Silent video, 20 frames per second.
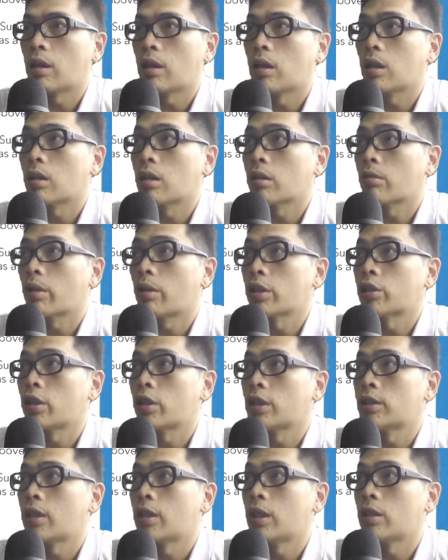
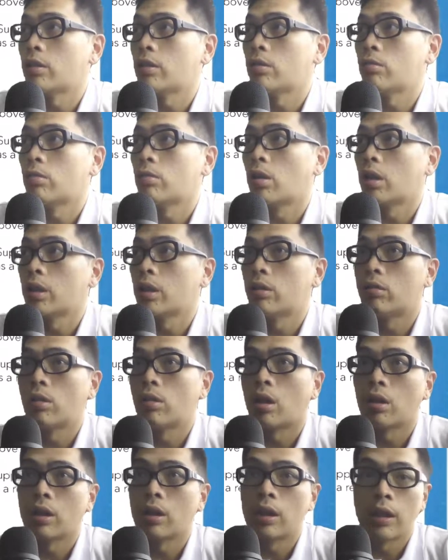Questions that you got it
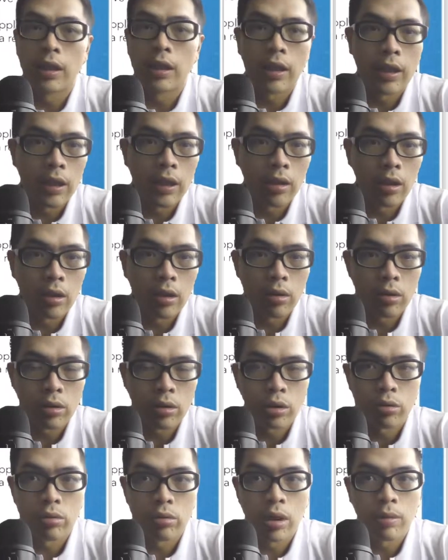wrong earlier that you're not
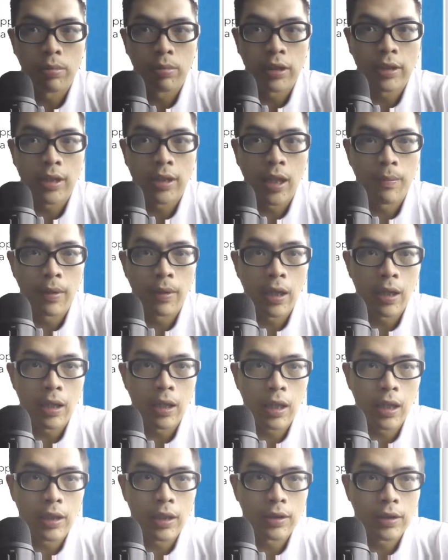sure, please stay back and
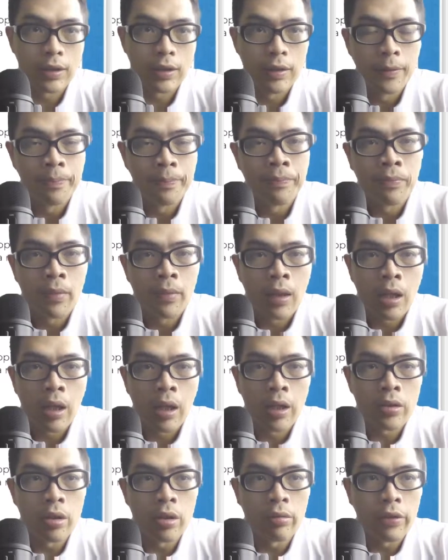ask.
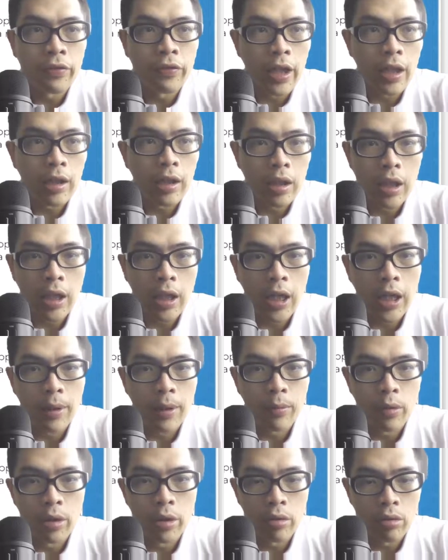So with that, I am
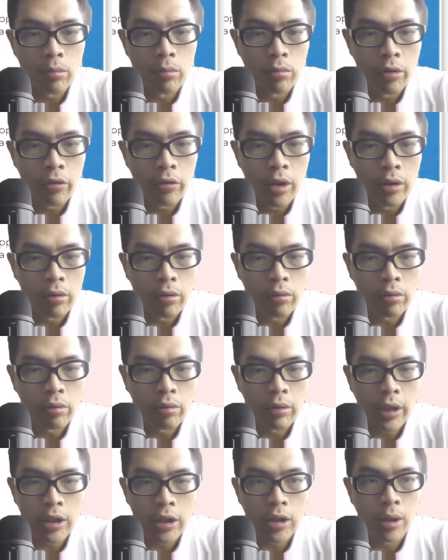going to move on to
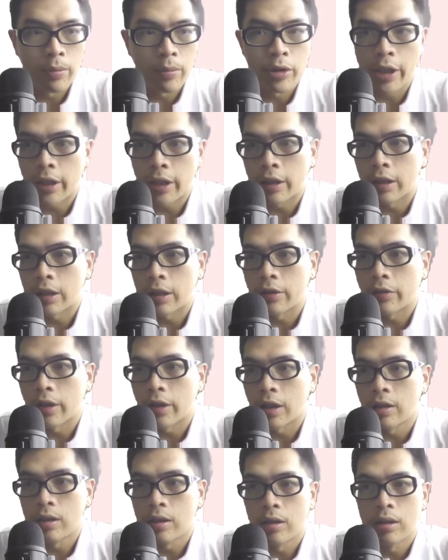today's objective.
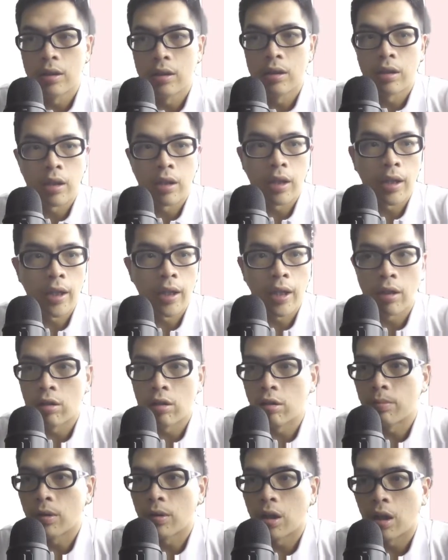I
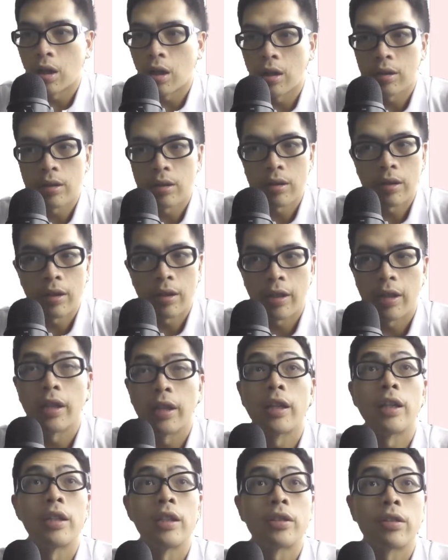hope God
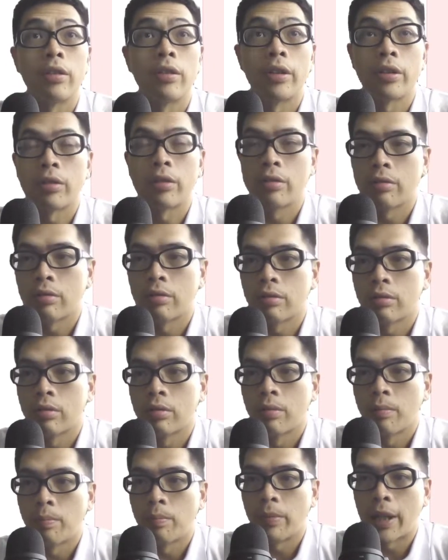is going to
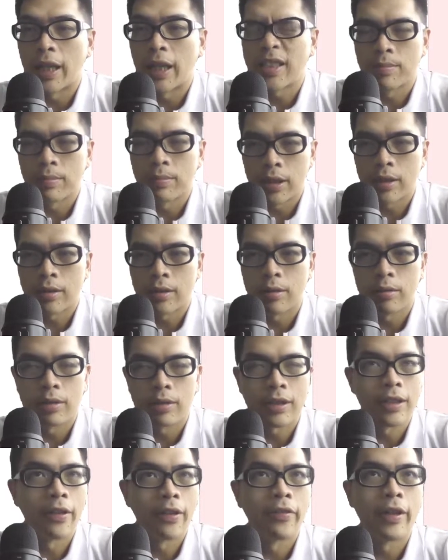bless me to
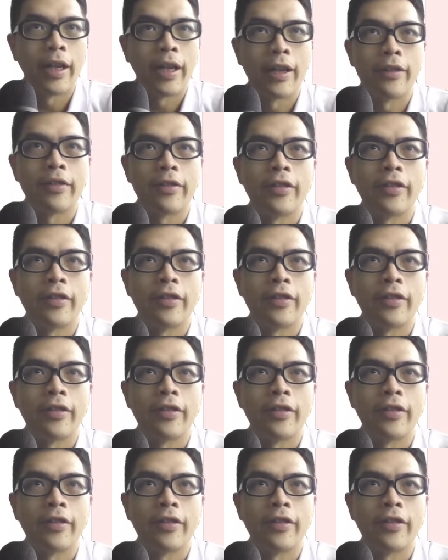survive